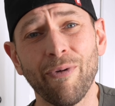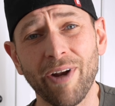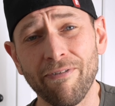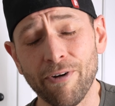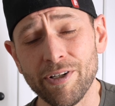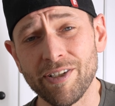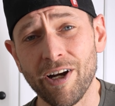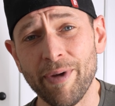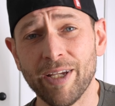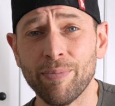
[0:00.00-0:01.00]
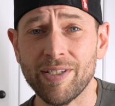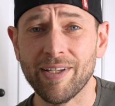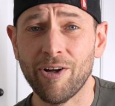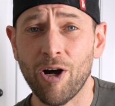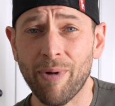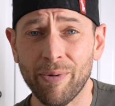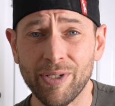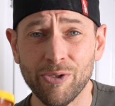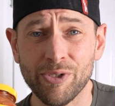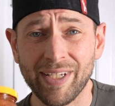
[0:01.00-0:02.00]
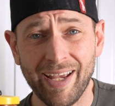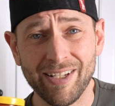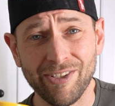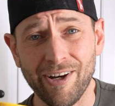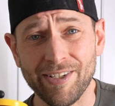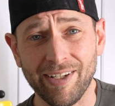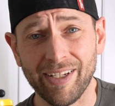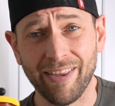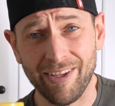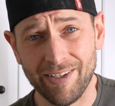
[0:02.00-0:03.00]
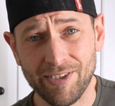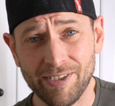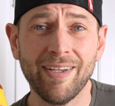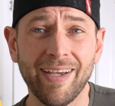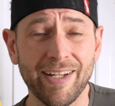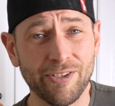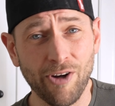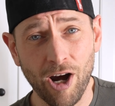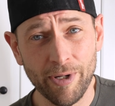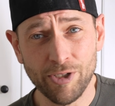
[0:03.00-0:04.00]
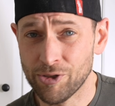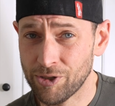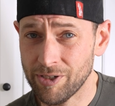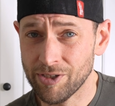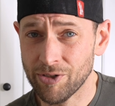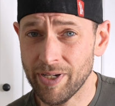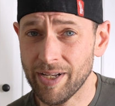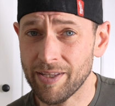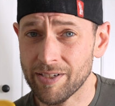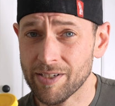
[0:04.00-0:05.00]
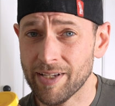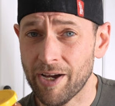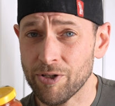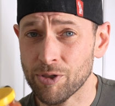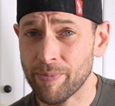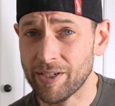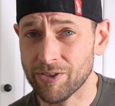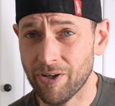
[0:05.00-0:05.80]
When I first started making pizza at home, I would use canned sauce like this. It's garbage, you shouldn't do it, and this is how you should make